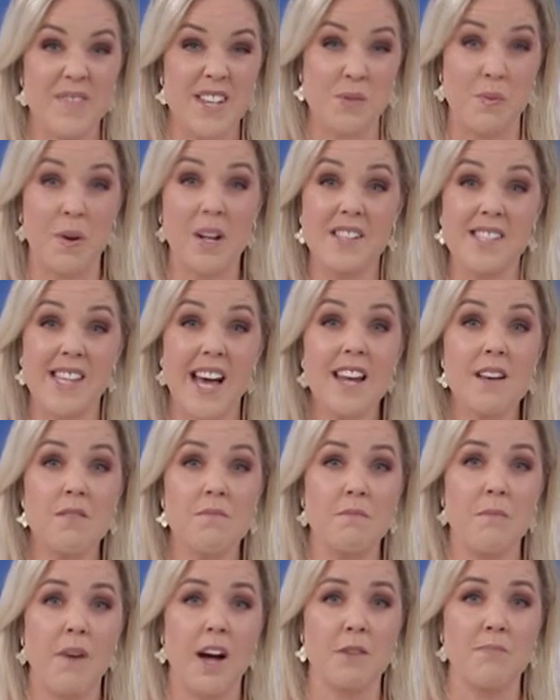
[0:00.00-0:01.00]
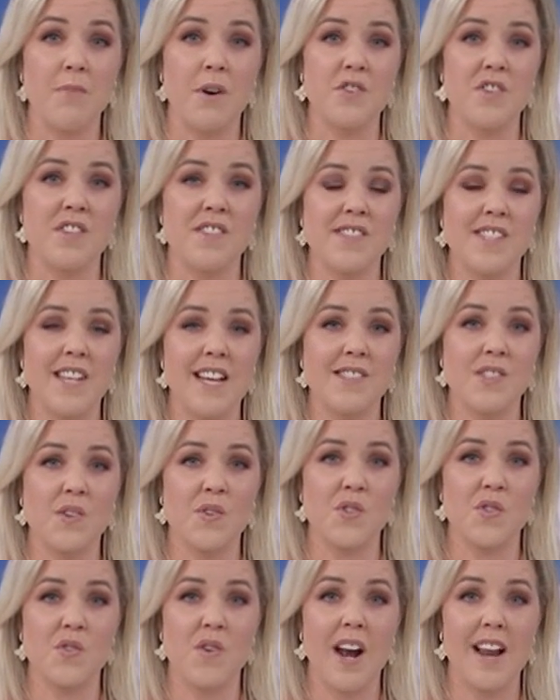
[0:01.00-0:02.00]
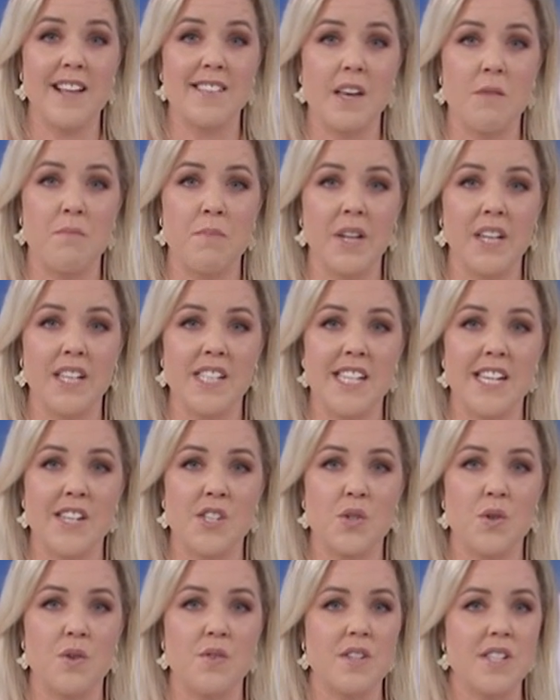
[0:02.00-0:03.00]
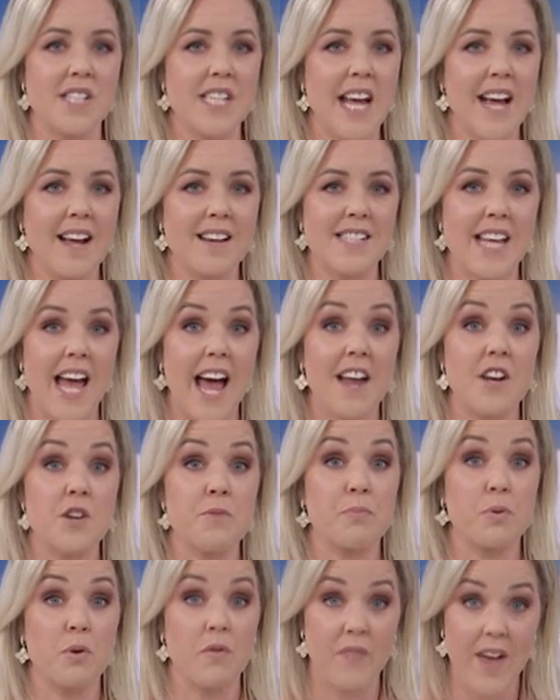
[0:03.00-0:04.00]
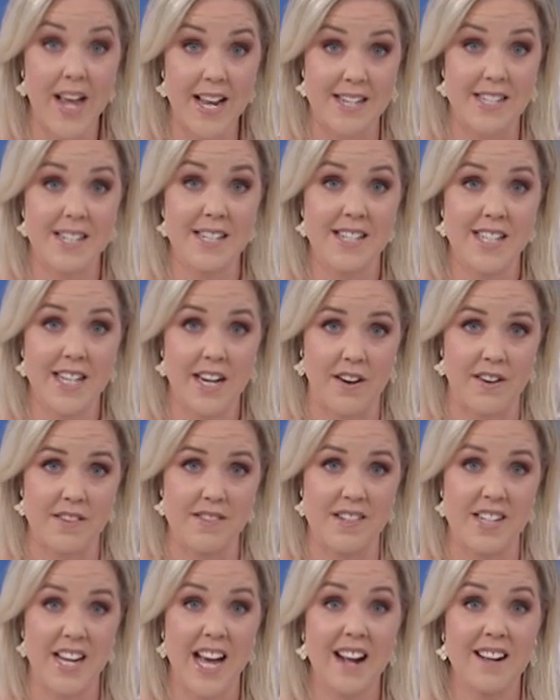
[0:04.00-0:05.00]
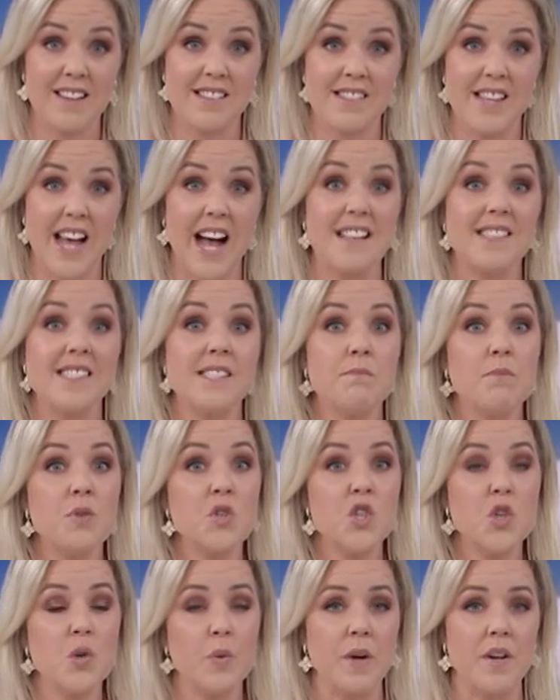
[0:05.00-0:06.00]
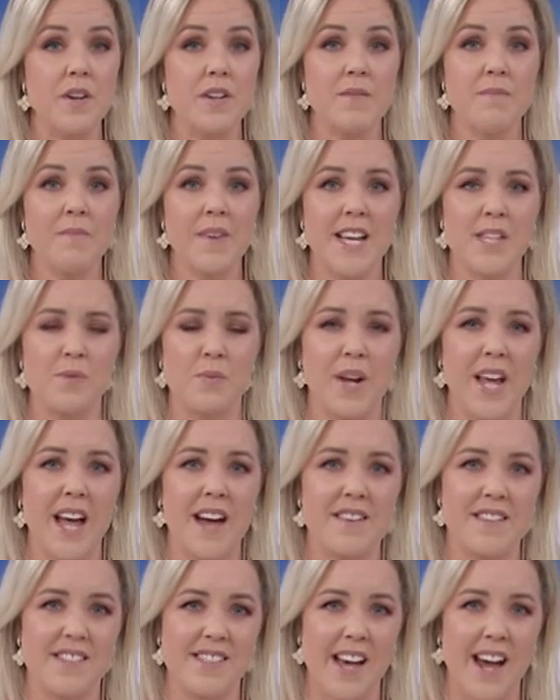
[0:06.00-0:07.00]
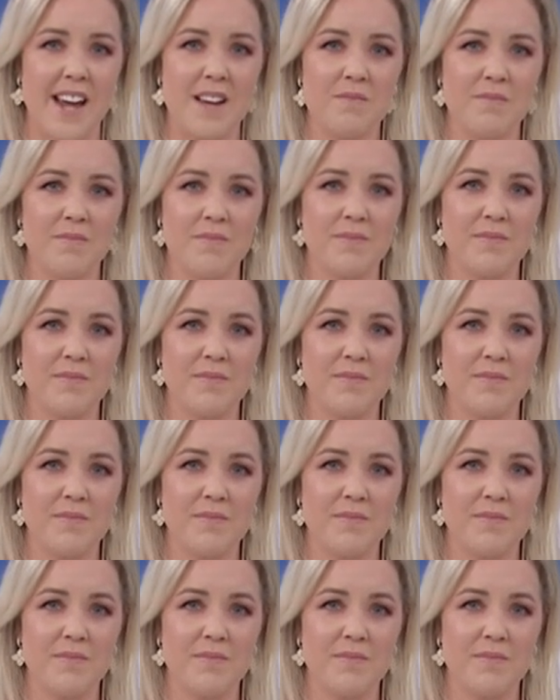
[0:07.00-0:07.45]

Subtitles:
As well as that, Mike Burgess says Australia's ability to detect and prevent terrorist attacks has matured. Here's what he had to say.